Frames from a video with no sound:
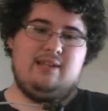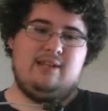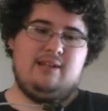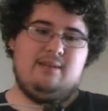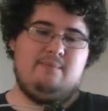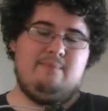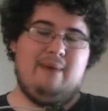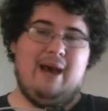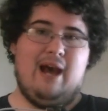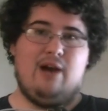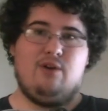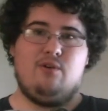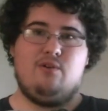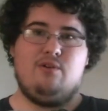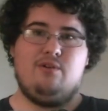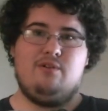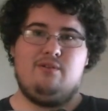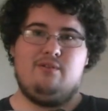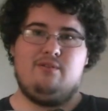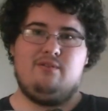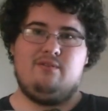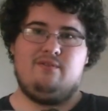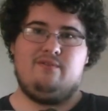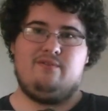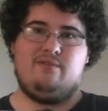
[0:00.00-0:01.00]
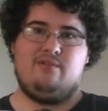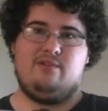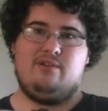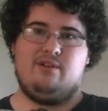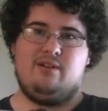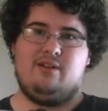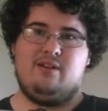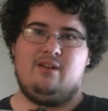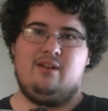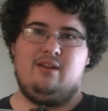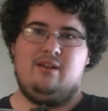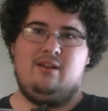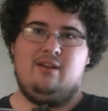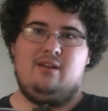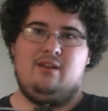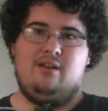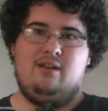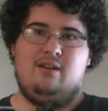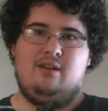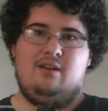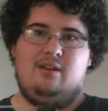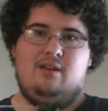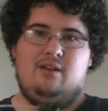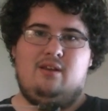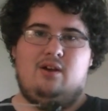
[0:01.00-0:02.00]
power for it.
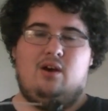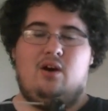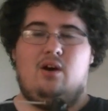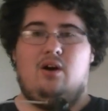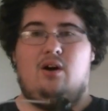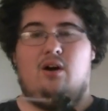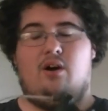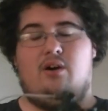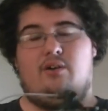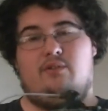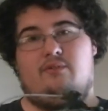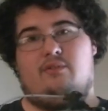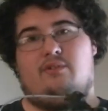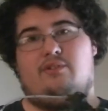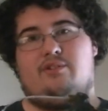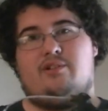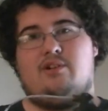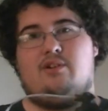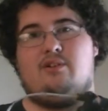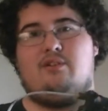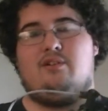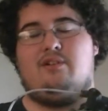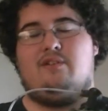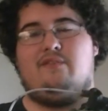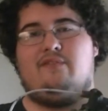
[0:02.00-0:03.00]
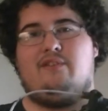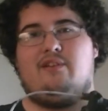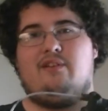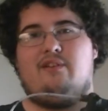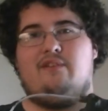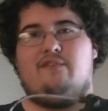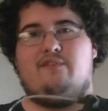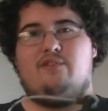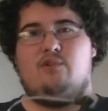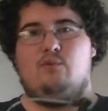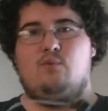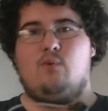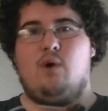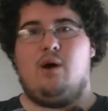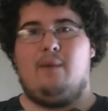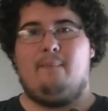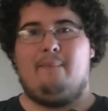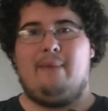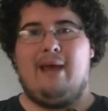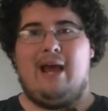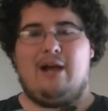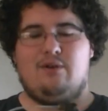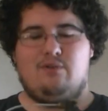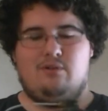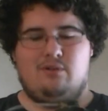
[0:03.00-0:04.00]
Alternatively, if you want
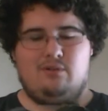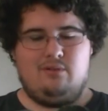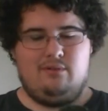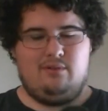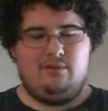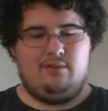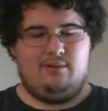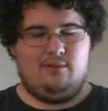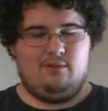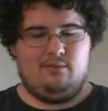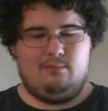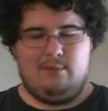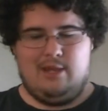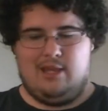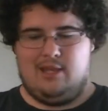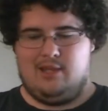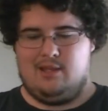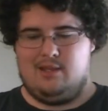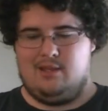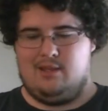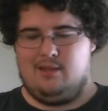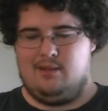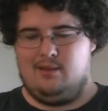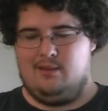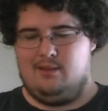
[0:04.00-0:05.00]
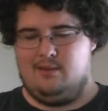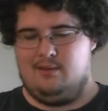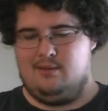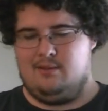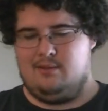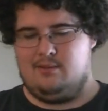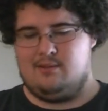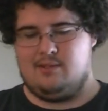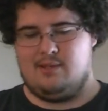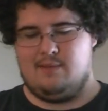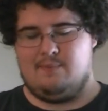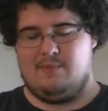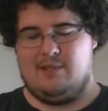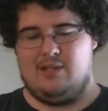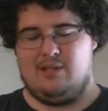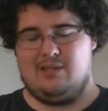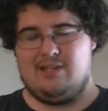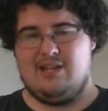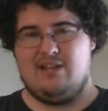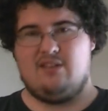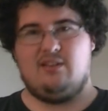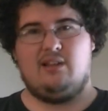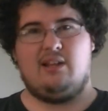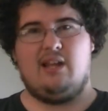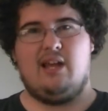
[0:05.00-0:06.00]
power, it'll make something
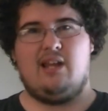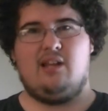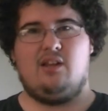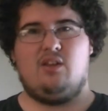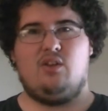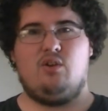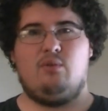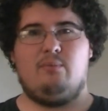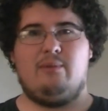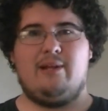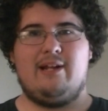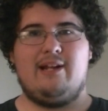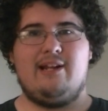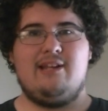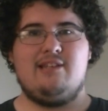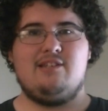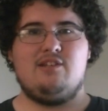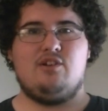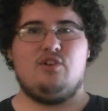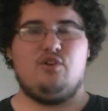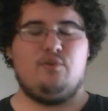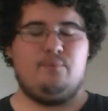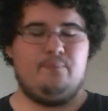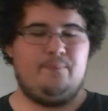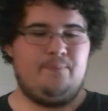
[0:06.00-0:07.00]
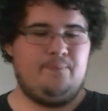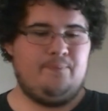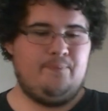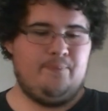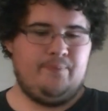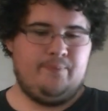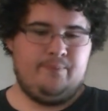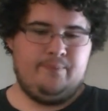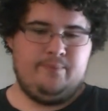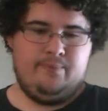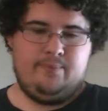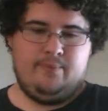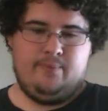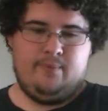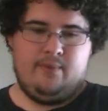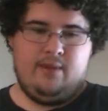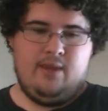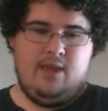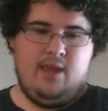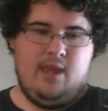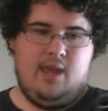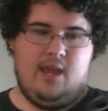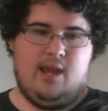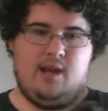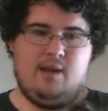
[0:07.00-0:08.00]
down the line a little bit easier.
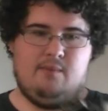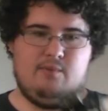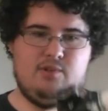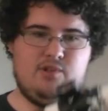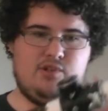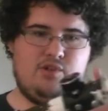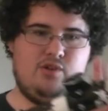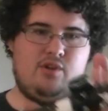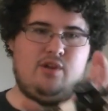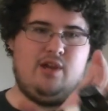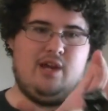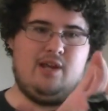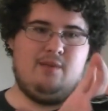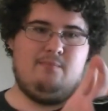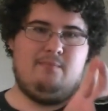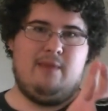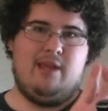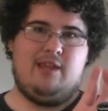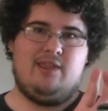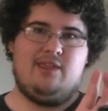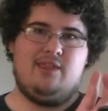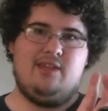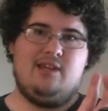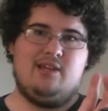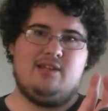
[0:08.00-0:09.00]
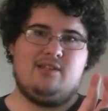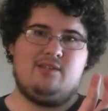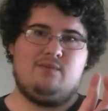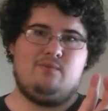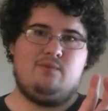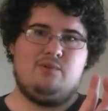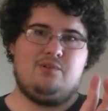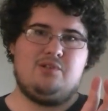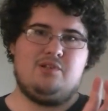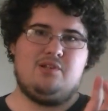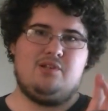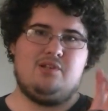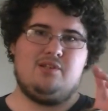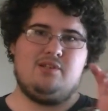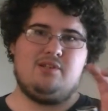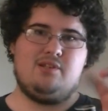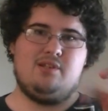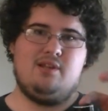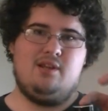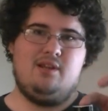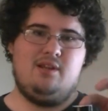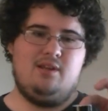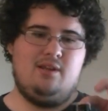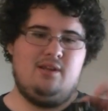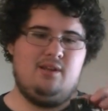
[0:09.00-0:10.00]
And I'm going to show you how to make this, which
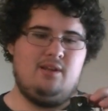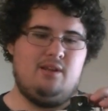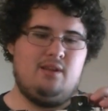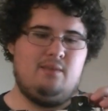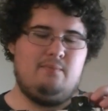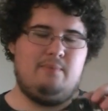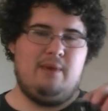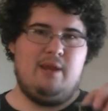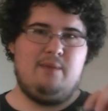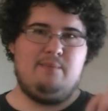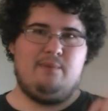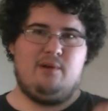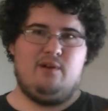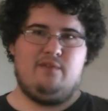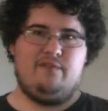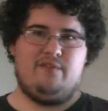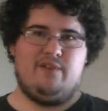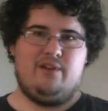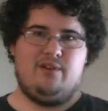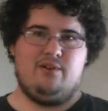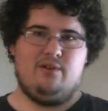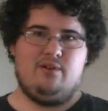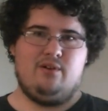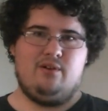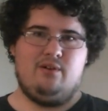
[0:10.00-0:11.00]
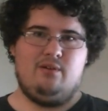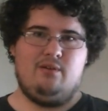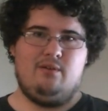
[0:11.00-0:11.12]
is the paintball feeder.